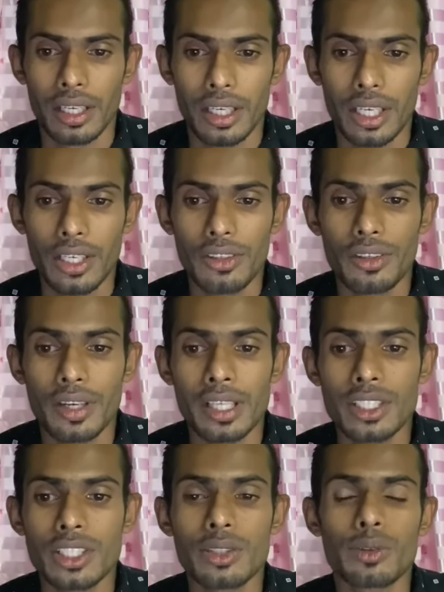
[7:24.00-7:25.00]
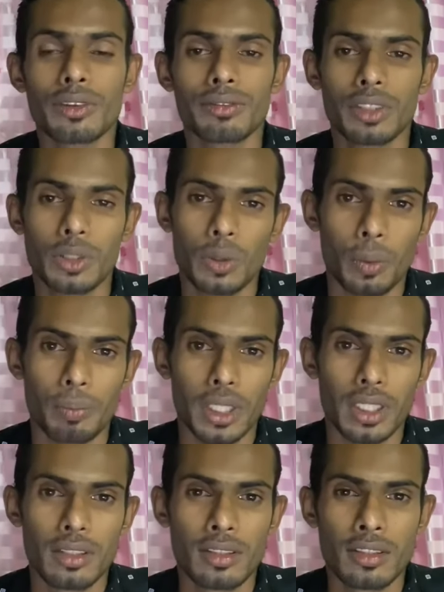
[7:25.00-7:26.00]
introduction of the topic.
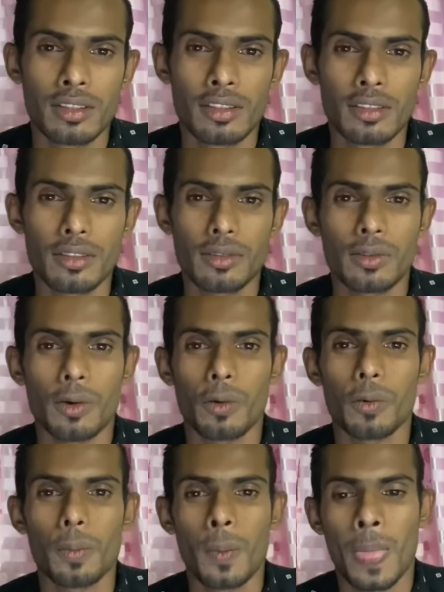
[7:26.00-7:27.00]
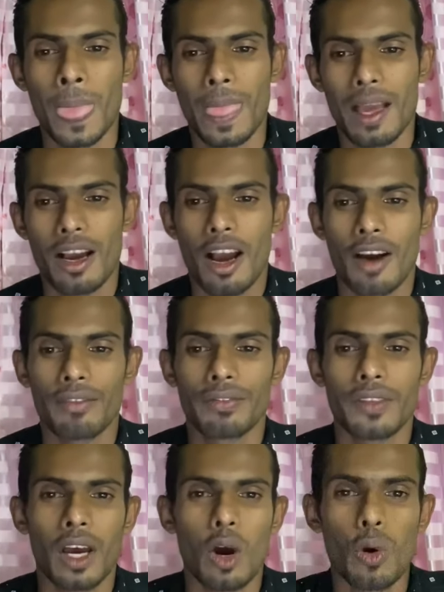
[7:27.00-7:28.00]
So
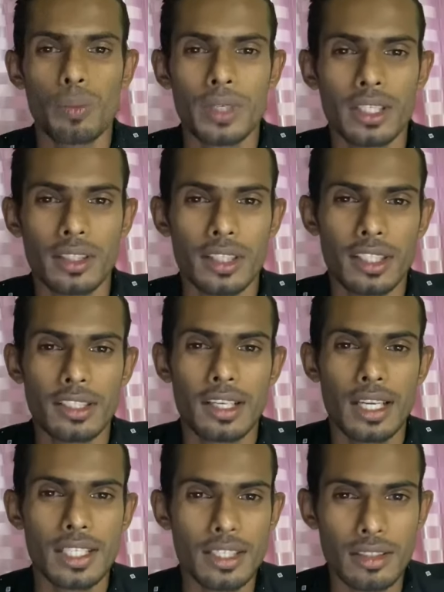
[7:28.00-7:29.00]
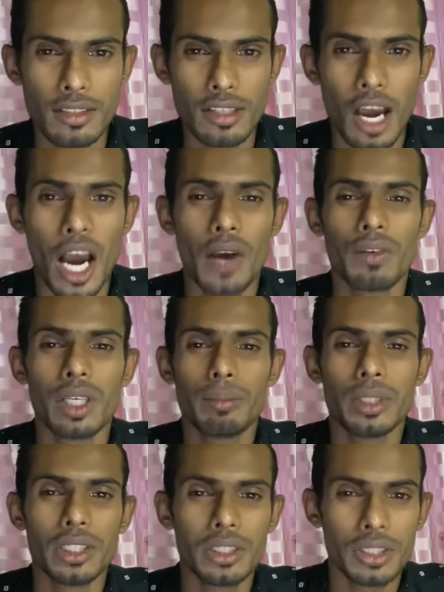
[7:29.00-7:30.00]
after opening this lesson, I will
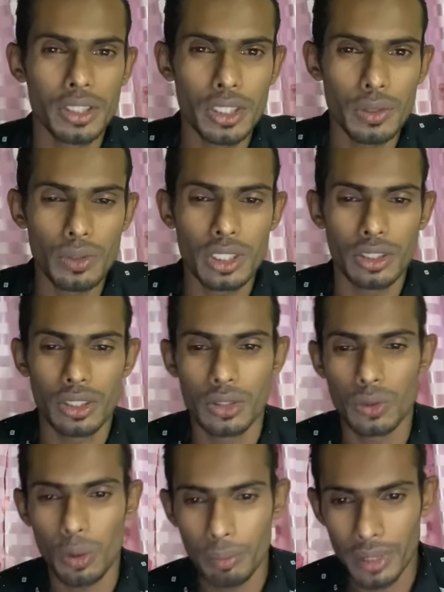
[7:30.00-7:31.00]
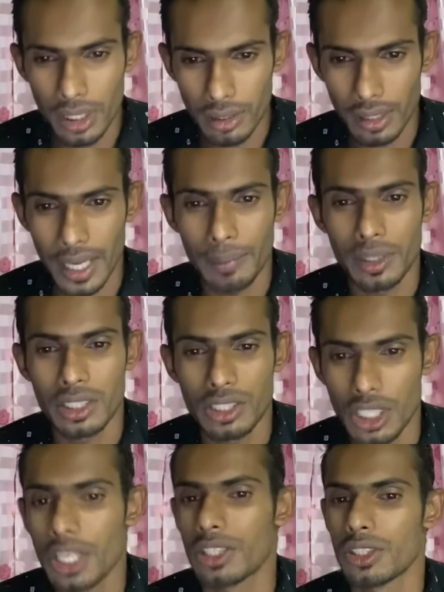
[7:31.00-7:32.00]
be introducing the topic climate
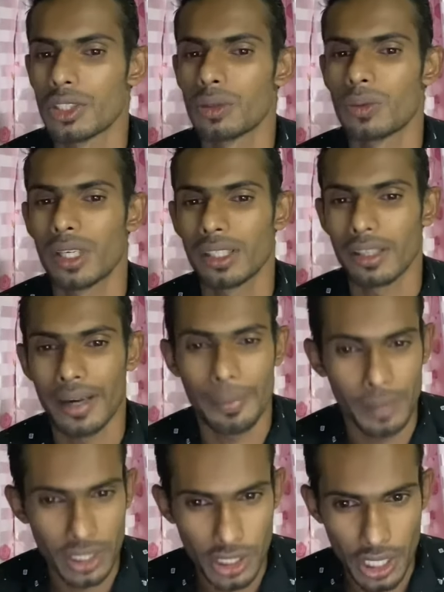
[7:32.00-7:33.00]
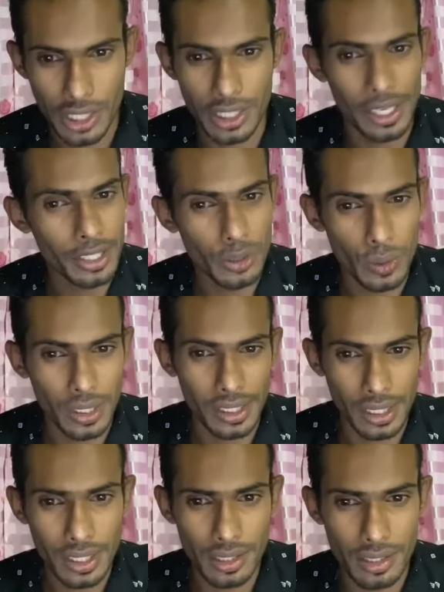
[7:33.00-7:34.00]
change, what climate change actually
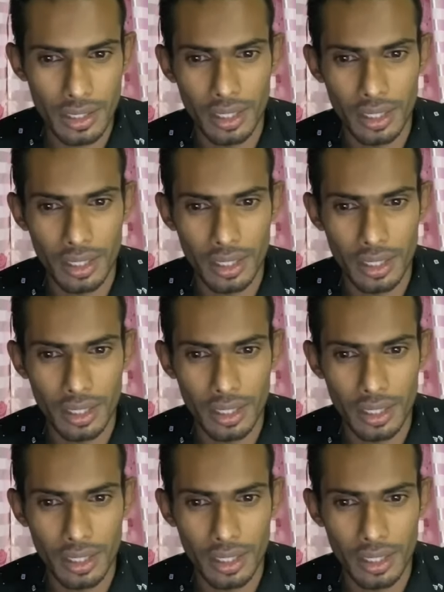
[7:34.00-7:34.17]
is